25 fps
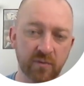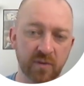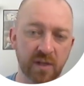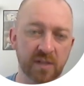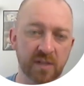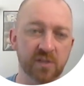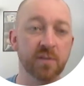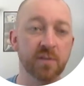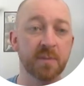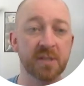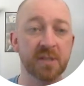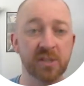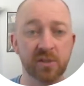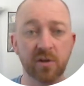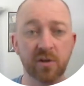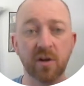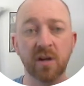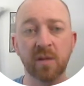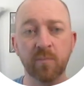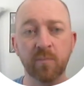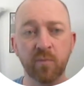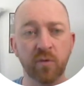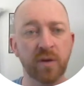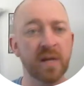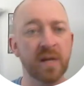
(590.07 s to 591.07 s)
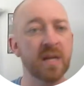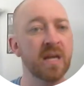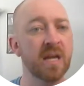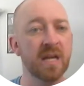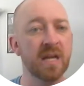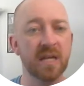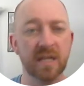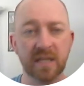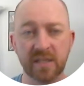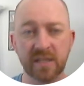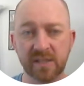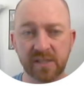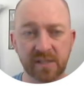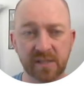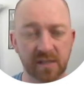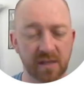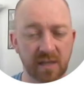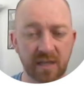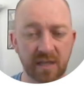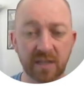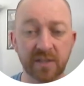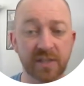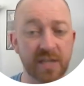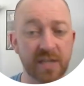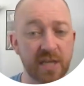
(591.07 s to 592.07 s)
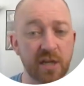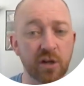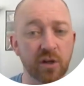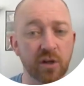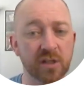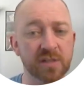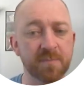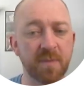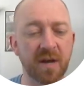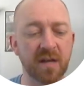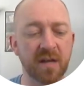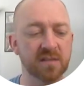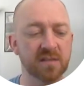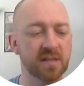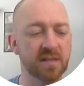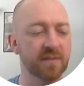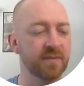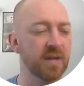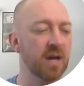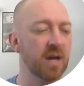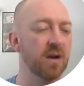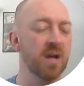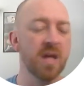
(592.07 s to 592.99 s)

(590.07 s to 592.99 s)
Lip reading: So my starting point is here. It's positive now.